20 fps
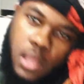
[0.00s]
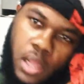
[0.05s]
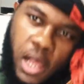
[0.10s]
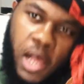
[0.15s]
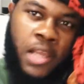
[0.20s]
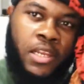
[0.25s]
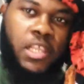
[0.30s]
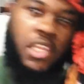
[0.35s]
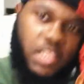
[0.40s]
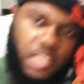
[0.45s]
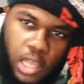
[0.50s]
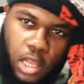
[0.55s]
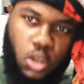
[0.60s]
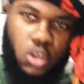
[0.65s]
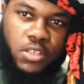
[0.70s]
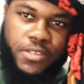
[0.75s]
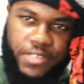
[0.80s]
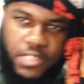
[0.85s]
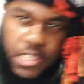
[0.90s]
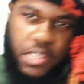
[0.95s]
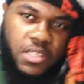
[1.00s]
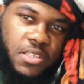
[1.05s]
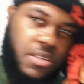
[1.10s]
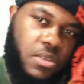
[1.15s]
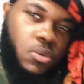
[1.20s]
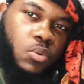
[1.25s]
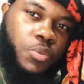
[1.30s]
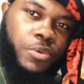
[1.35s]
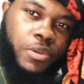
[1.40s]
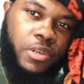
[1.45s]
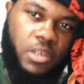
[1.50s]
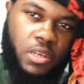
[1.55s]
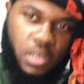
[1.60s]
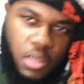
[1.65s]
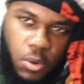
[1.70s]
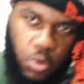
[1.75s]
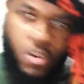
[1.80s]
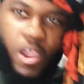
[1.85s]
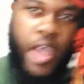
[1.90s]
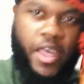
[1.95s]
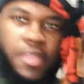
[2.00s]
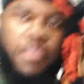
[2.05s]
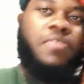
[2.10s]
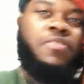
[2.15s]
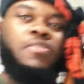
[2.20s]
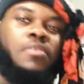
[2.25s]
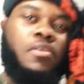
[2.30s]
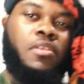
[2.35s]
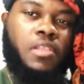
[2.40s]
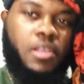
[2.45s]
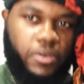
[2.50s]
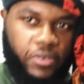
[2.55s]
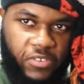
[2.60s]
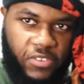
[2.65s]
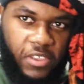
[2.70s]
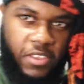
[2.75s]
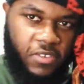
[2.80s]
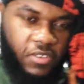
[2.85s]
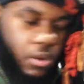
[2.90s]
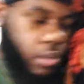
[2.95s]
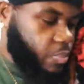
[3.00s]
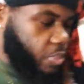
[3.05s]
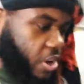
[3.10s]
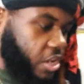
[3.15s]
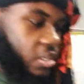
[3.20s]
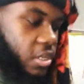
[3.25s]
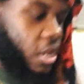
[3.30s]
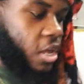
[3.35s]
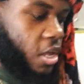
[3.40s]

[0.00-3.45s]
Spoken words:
and it will go season the rice. It will go season the pot.